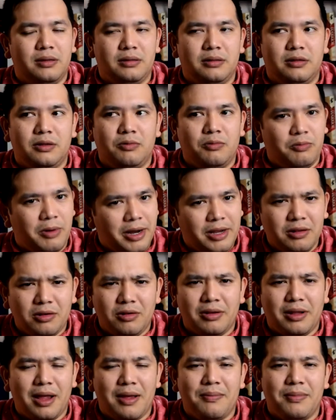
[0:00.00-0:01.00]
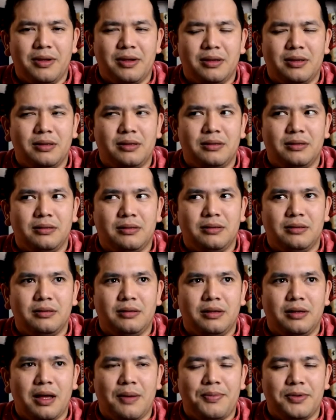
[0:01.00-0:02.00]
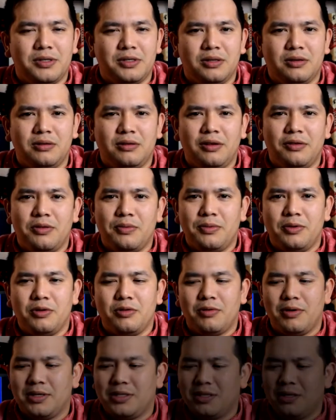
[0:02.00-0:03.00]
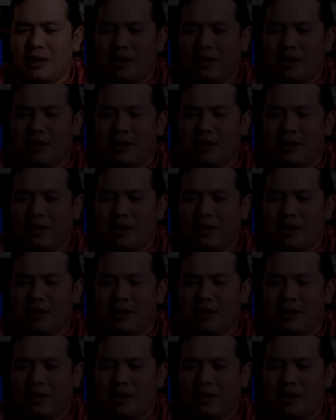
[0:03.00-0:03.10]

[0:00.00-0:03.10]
the regular lambic episode of the Brew Quest,